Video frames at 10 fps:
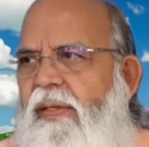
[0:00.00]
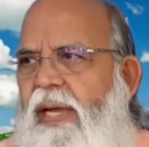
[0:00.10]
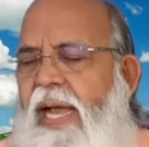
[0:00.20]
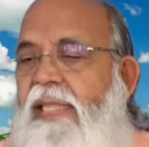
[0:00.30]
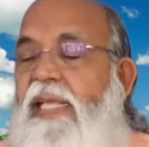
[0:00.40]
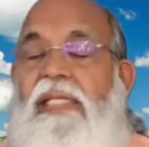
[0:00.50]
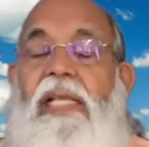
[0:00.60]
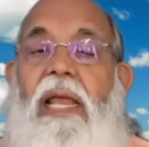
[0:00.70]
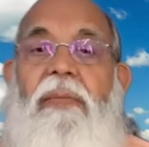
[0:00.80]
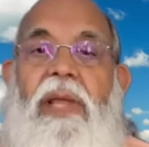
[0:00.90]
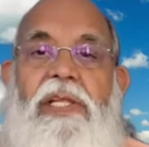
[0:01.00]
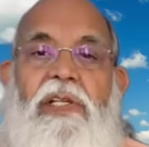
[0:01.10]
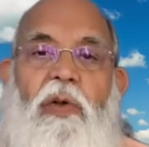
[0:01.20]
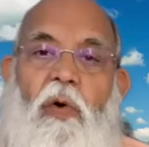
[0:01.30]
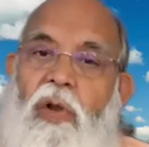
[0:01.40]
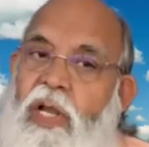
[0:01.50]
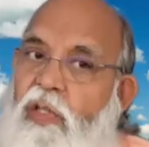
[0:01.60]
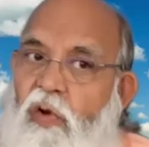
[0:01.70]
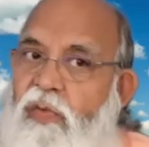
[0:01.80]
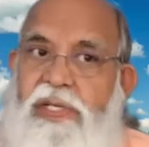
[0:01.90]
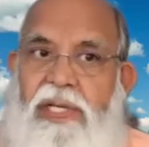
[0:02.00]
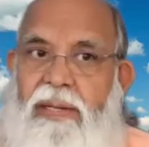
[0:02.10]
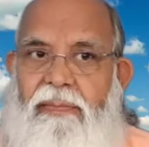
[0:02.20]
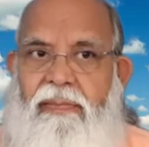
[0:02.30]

And this can be achieved only through wisdom.